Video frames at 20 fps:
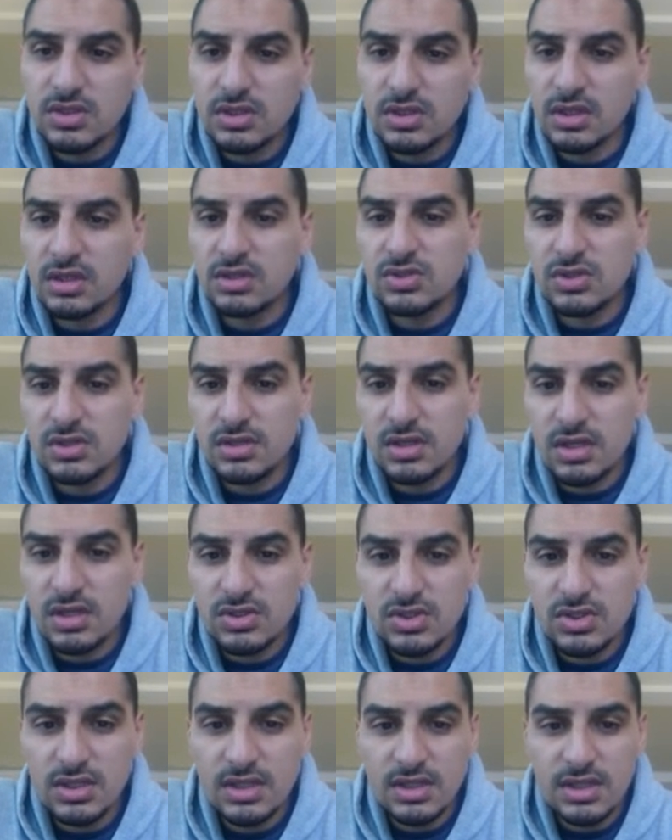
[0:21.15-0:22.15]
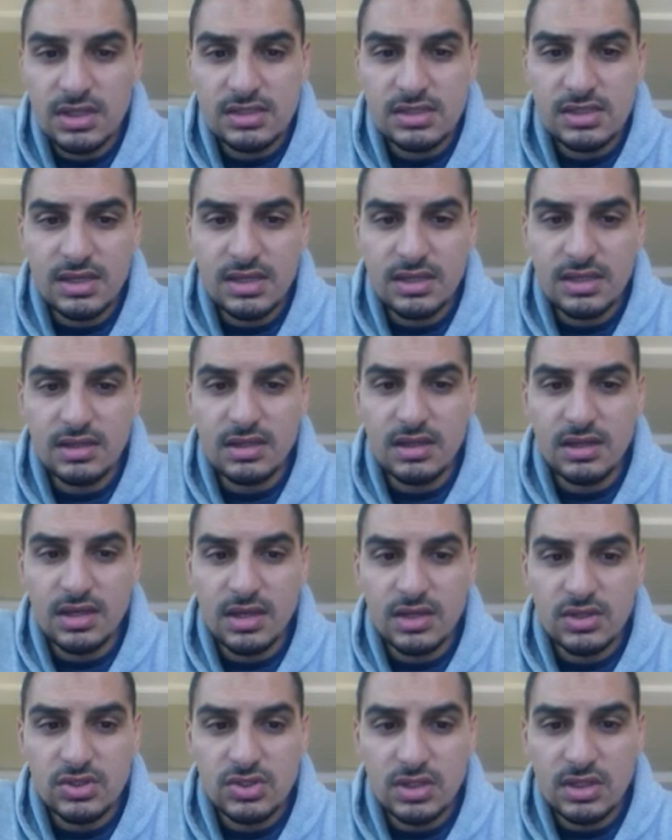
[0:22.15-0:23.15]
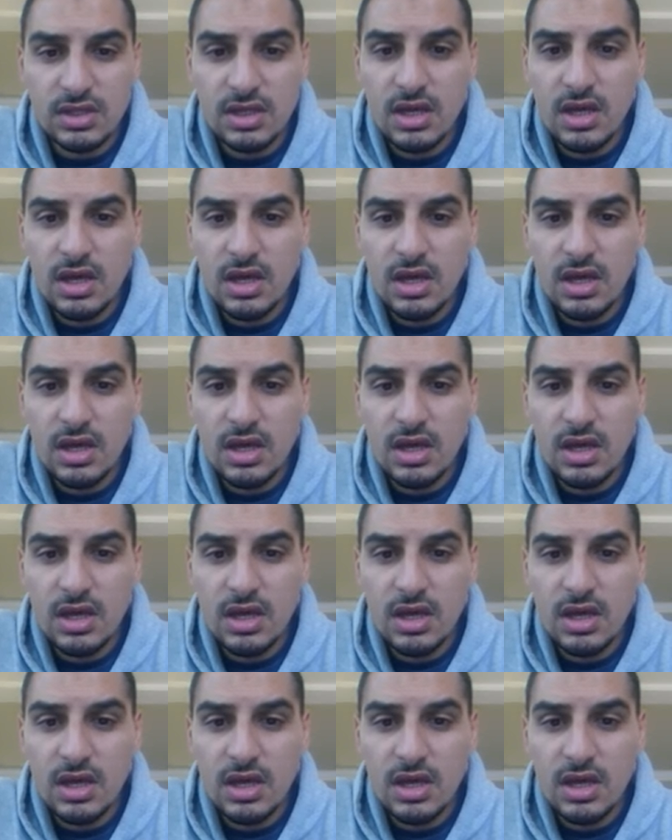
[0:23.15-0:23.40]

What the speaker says: reduction reaction is that the reaction